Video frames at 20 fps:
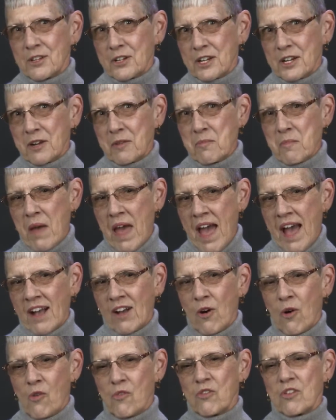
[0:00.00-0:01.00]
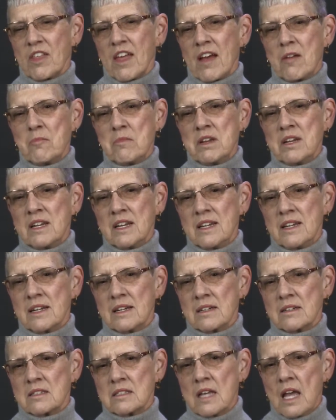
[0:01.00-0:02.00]
looking back over that many
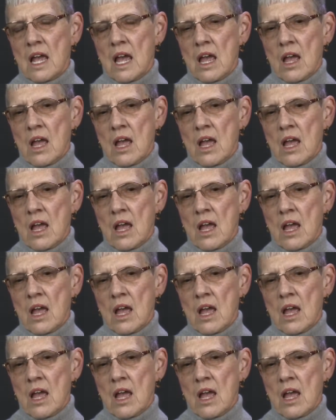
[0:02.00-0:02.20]
years.